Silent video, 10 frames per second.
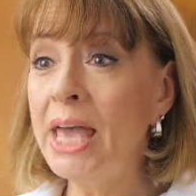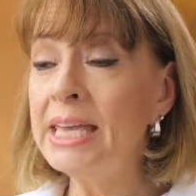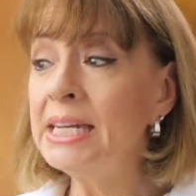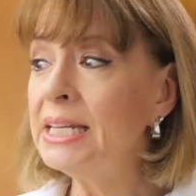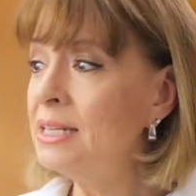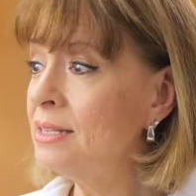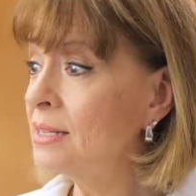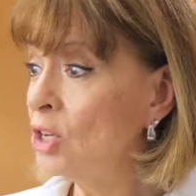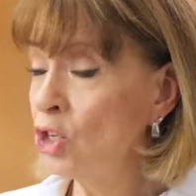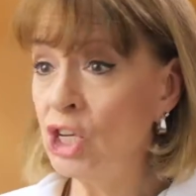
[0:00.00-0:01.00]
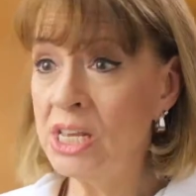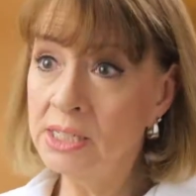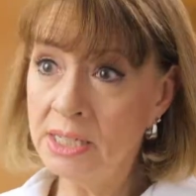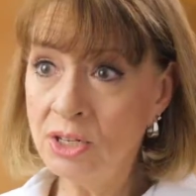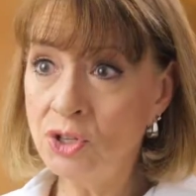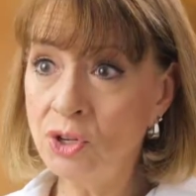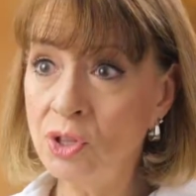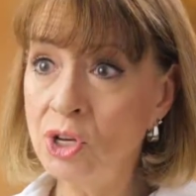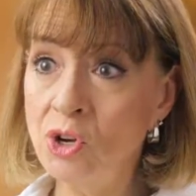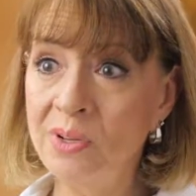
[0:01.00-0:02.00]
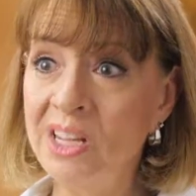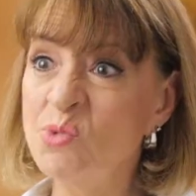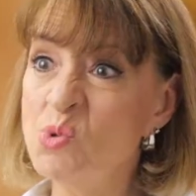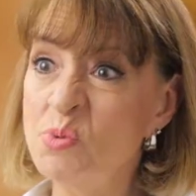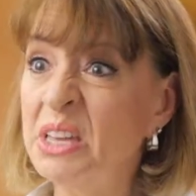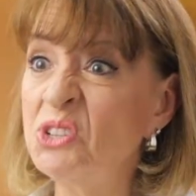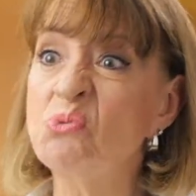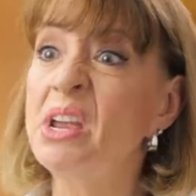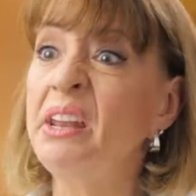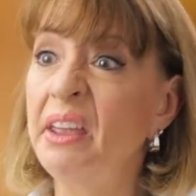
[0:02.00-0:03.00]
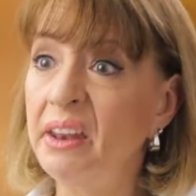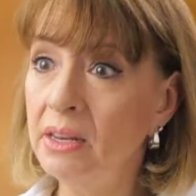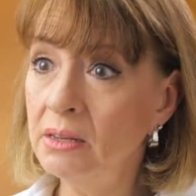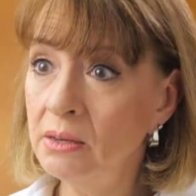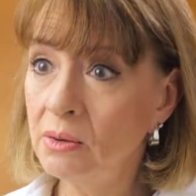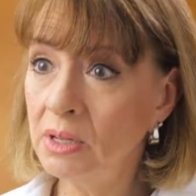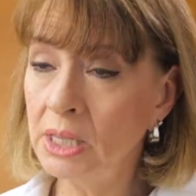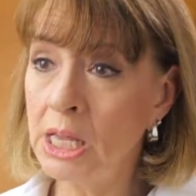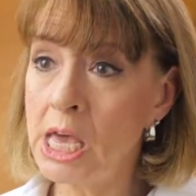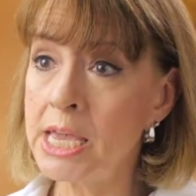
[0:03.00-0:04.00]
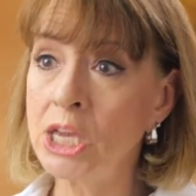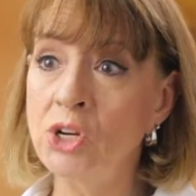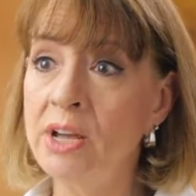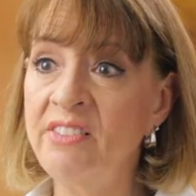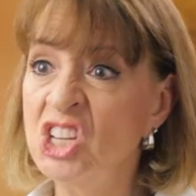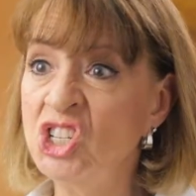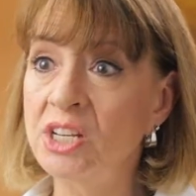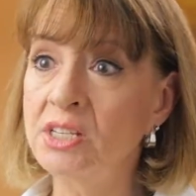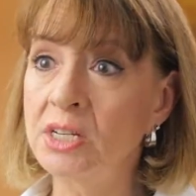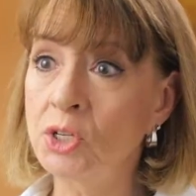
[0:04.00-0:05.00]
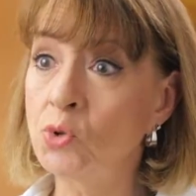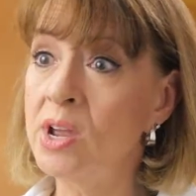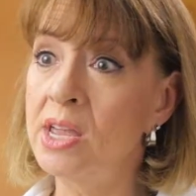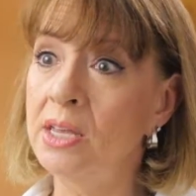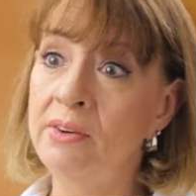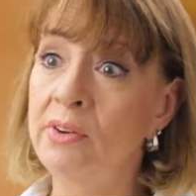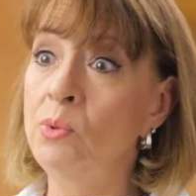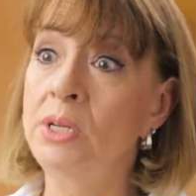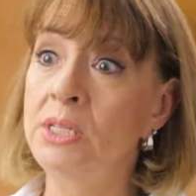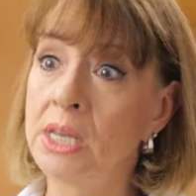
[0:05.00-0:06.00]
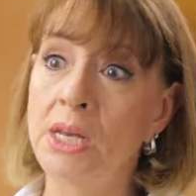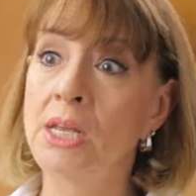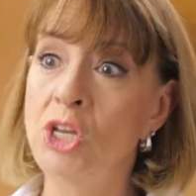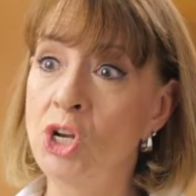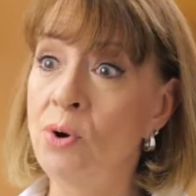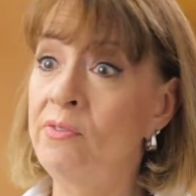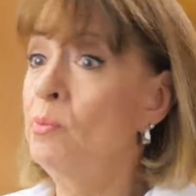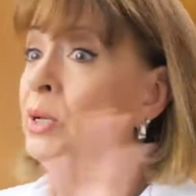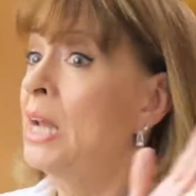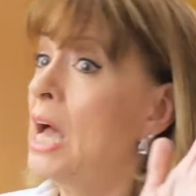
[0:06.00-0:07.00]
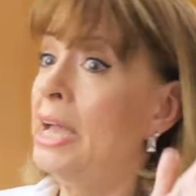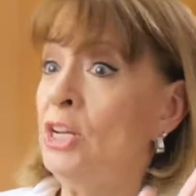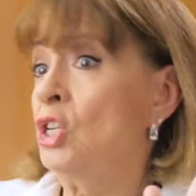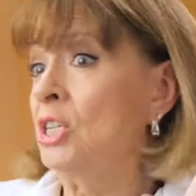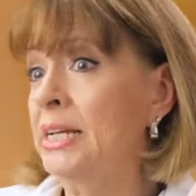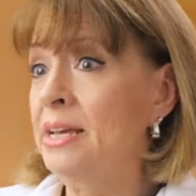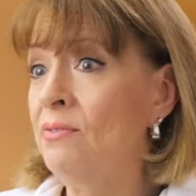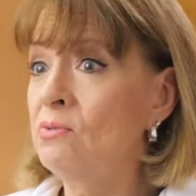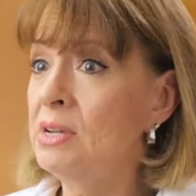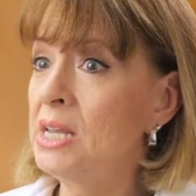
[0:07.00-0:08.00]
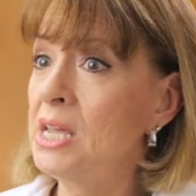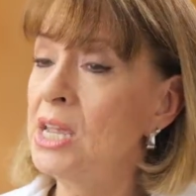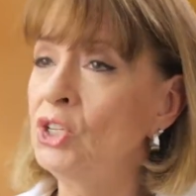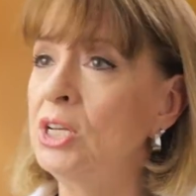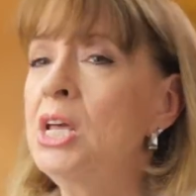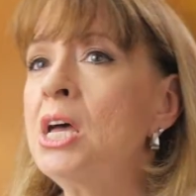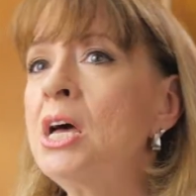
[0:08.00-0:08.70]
It is shielded so that no one in the room gets radiated, like you're having a chest X-ray and everyone's getting, everyone hide, you're gonna have the radiation.